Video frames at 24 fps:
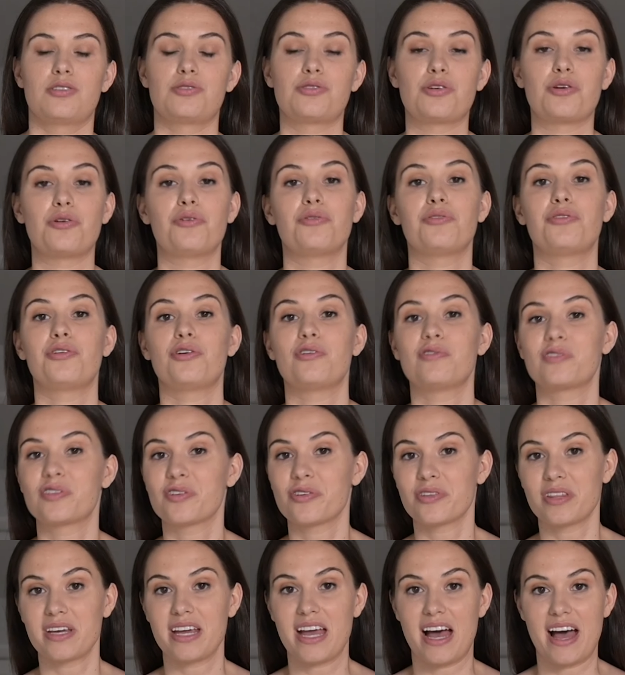So those
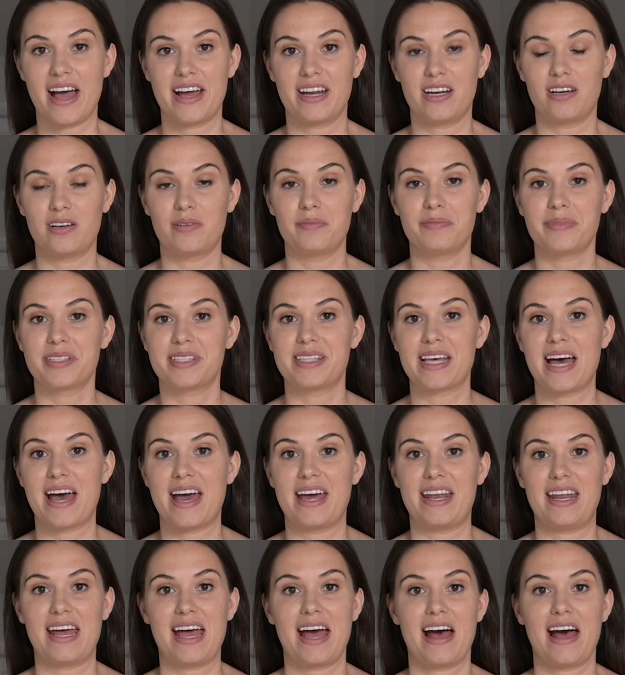are the items that